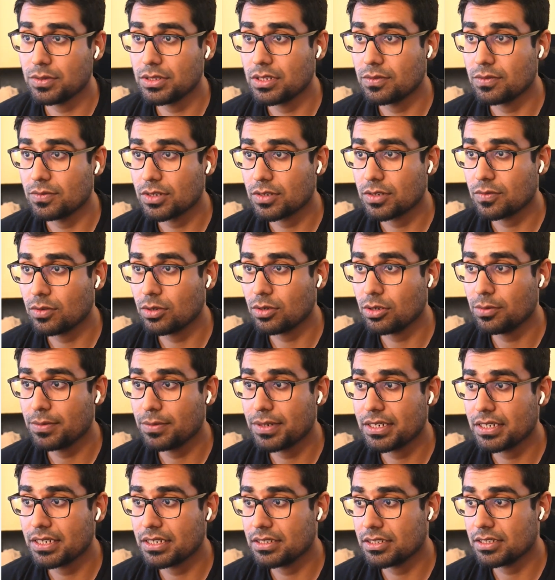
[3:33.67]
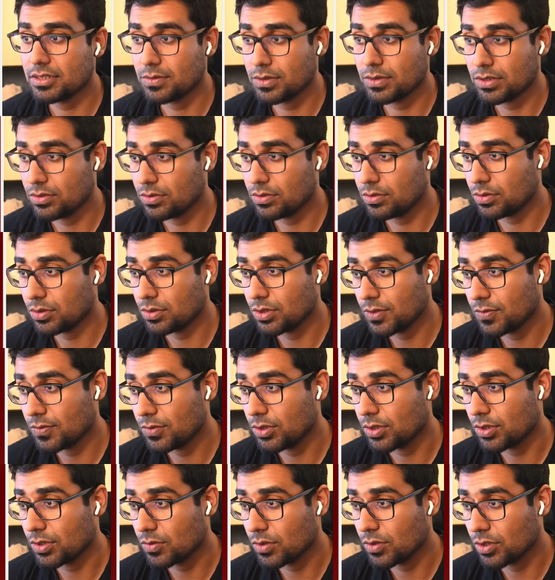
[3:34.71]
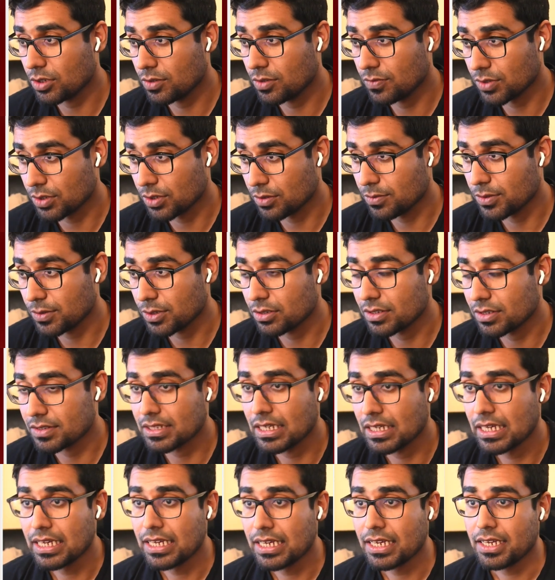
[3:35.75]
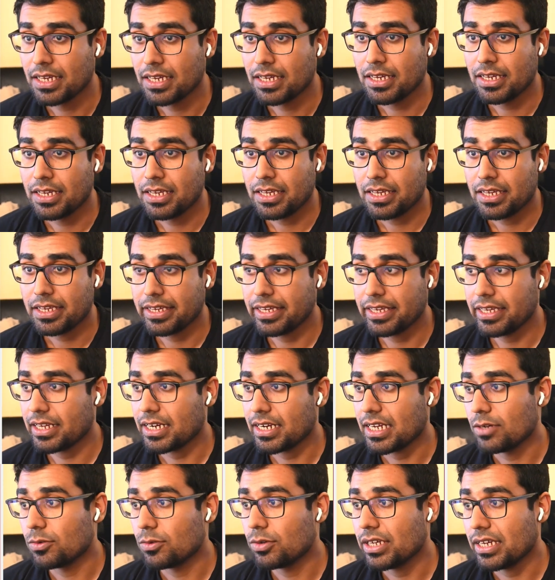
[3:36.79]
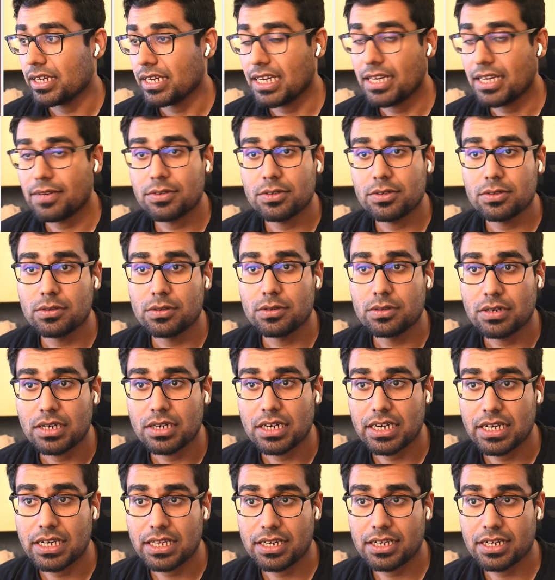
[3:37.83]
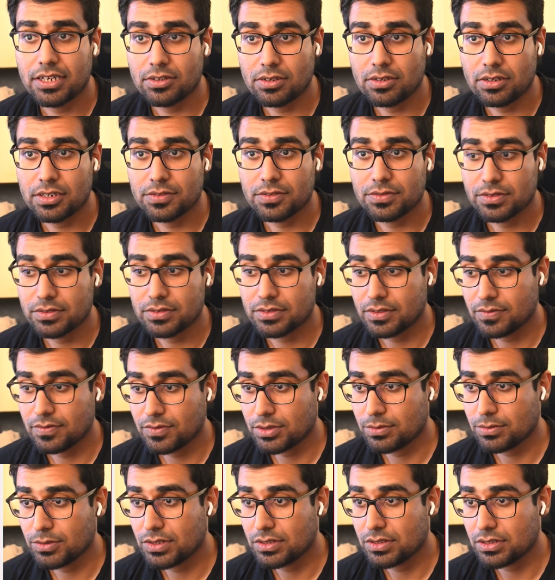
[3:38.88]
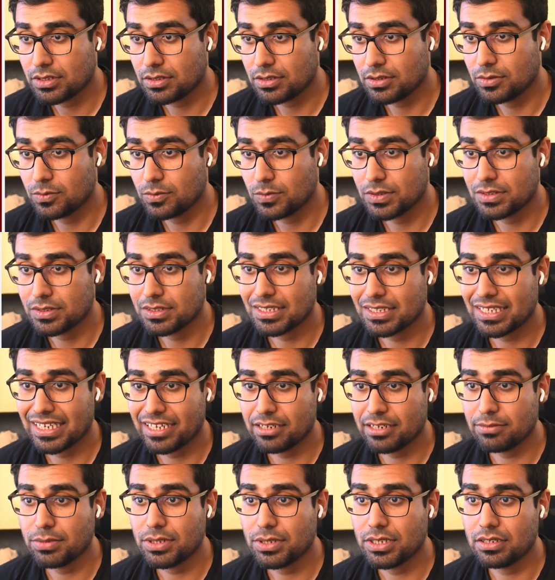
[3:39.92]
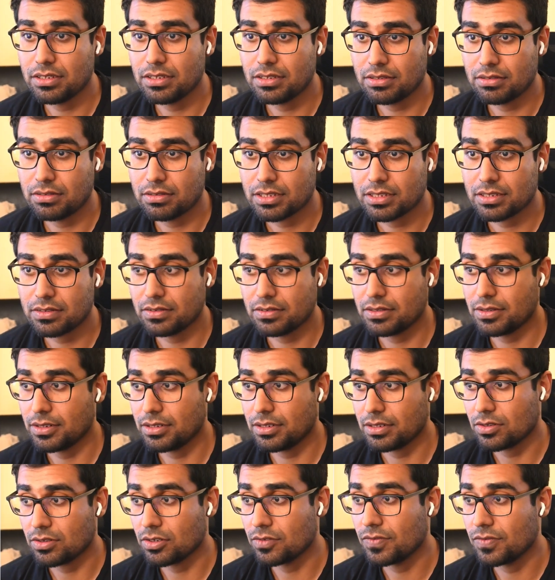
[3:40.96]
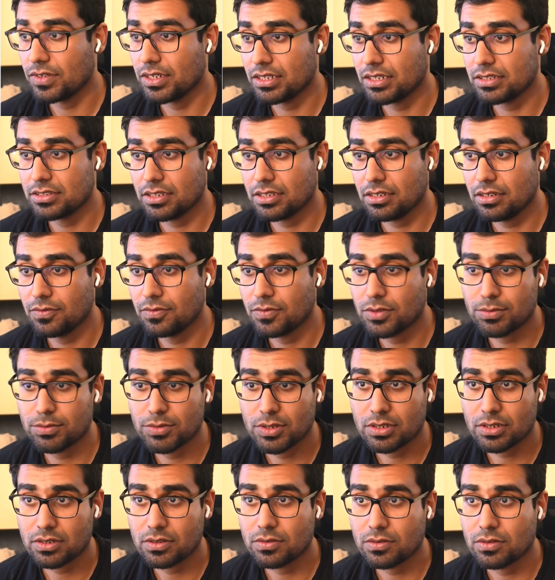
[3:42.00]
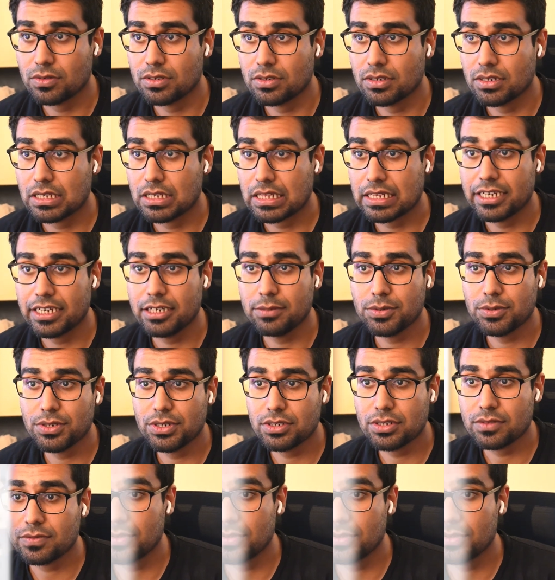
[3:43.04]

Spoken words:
workflow, but I just wanted to give you a quick overview because here I would have to highlight all of those information which can be confidential from the client point of view.